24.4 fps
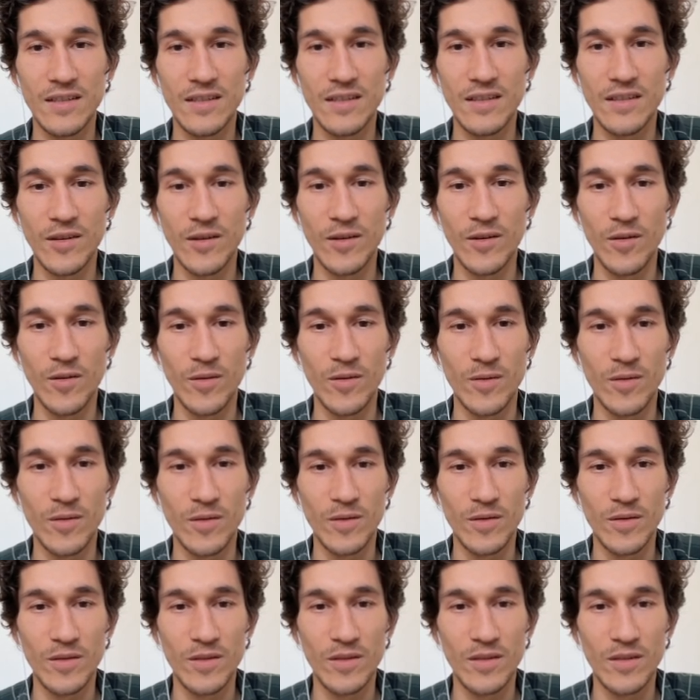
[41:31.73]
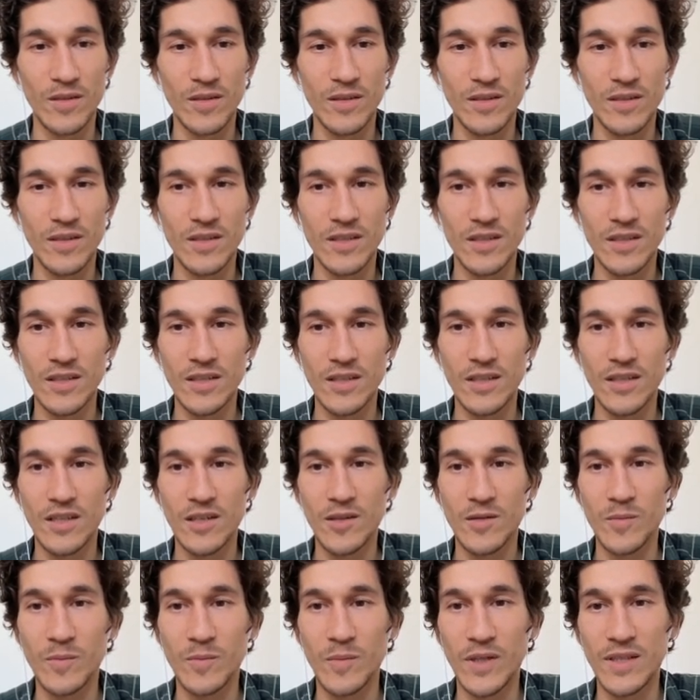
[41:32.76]
no.
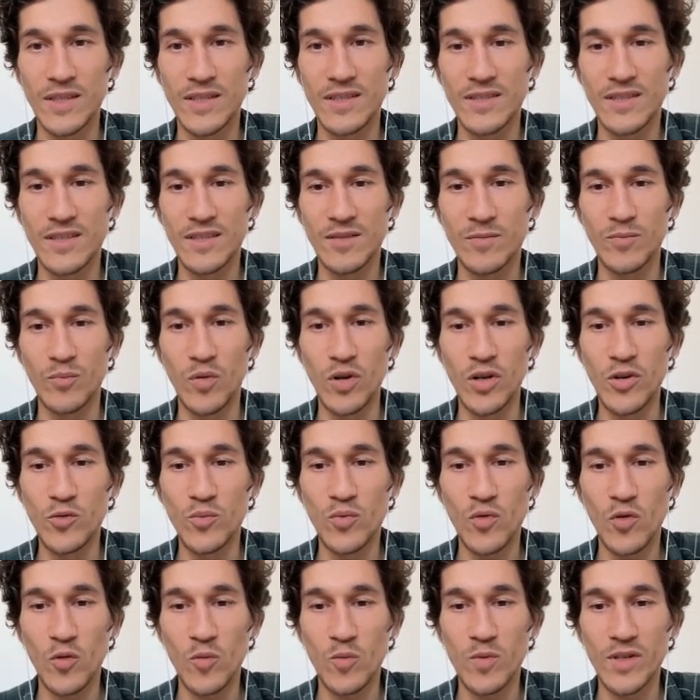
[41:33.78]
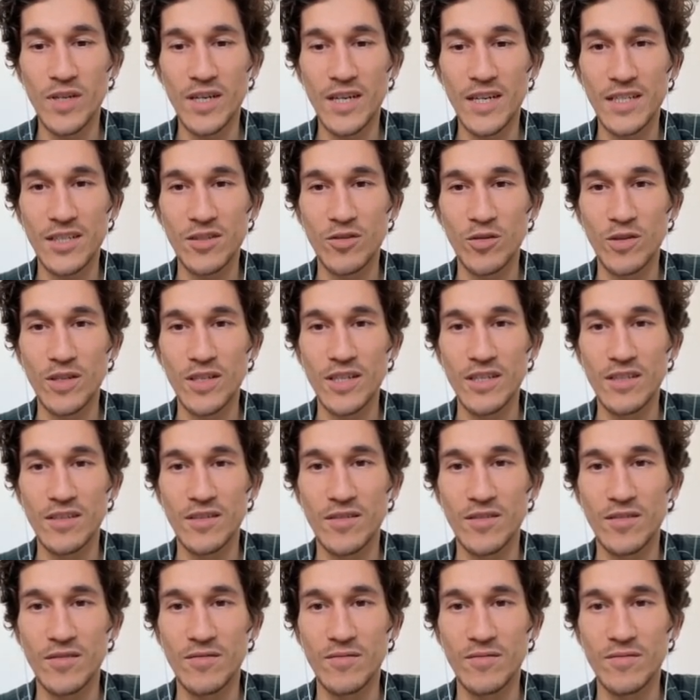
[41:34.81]
But blue probably has only
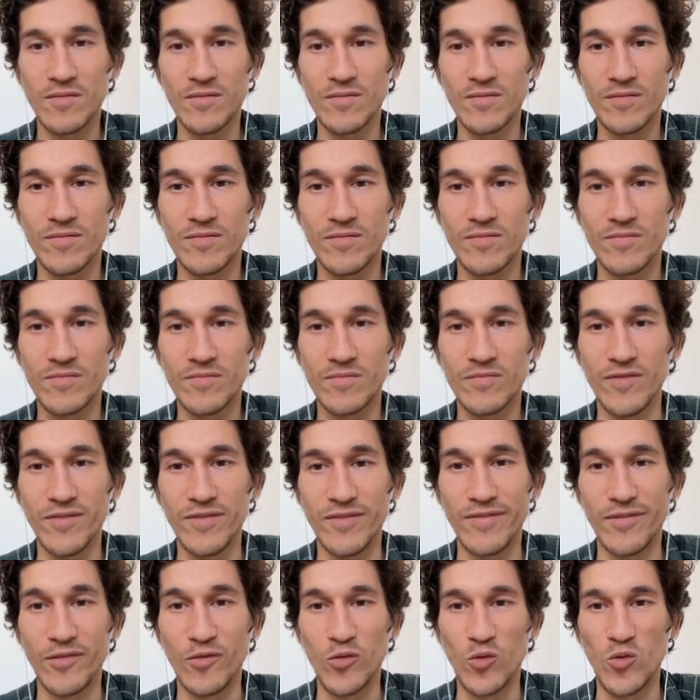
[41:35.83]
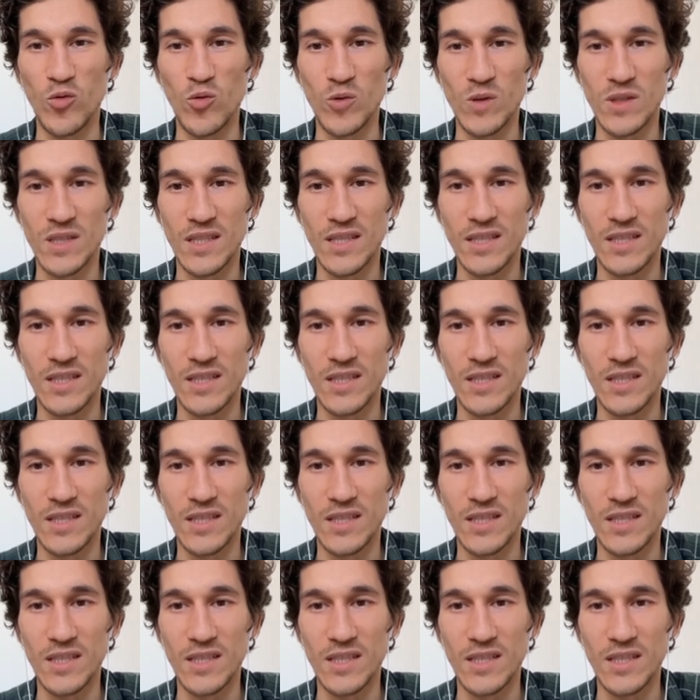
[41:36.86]
wood